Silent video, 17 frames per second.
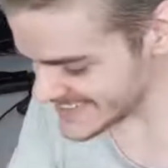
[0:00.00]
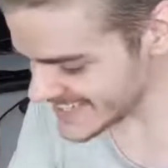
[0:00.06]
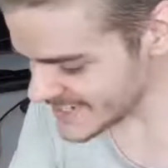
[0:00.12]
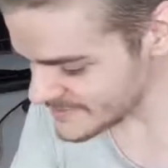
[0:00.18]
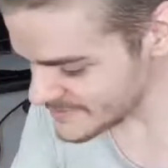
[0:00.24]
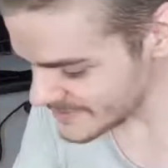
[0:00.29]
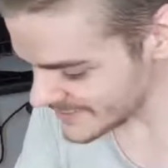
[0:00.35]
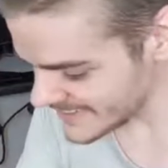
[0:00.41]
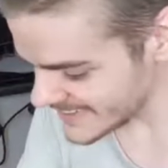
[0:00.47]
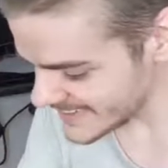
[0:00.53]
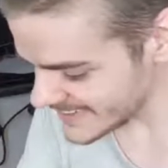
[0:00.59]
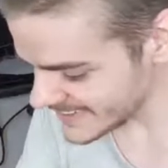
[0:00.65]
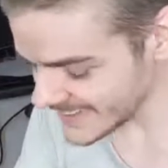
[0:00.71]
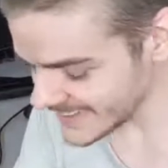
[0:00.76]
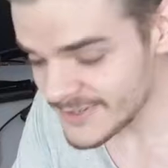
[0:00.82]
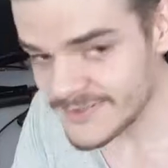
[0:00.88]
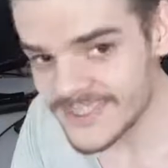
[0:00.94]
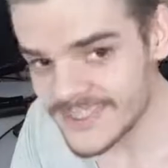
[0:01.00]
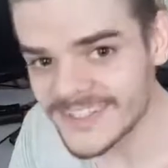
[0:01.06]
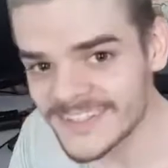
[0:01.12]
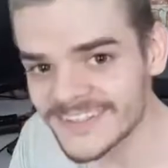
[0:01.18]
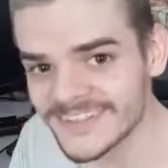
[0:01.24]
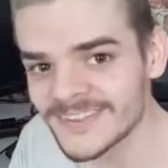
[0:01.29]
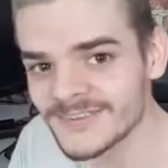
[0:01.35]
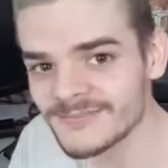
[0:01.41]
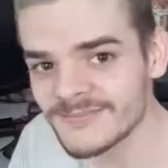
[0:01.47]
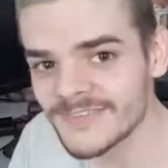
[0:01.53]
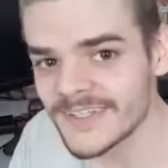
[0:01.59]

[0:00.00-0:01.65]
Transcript: Yeah, I'm alright. How are you?